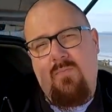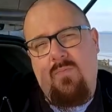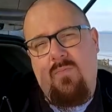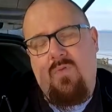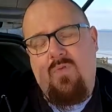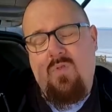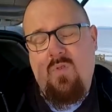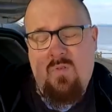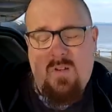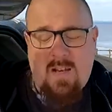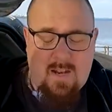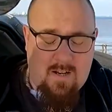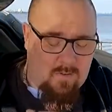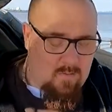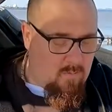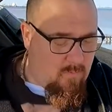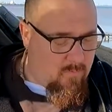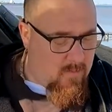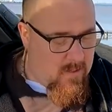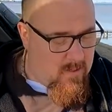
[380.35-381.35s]
So in
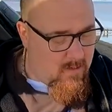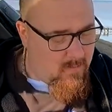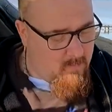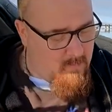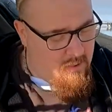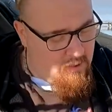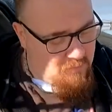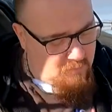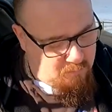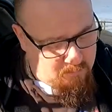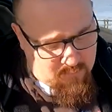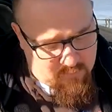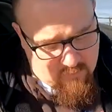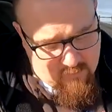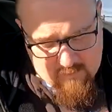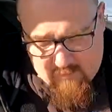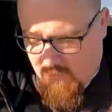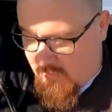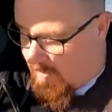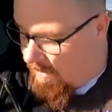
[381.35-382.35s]
actual fact, when it comes to
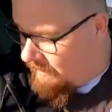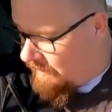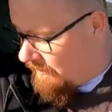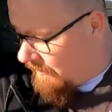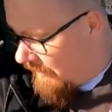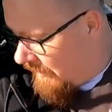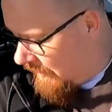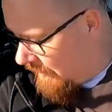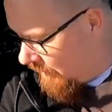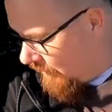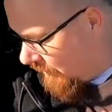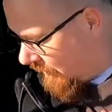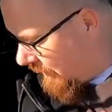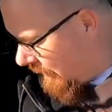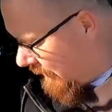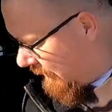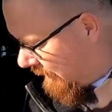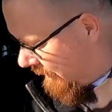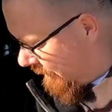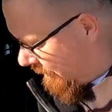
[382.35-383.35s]
the seeds,
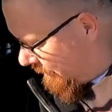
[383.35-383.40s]
actually,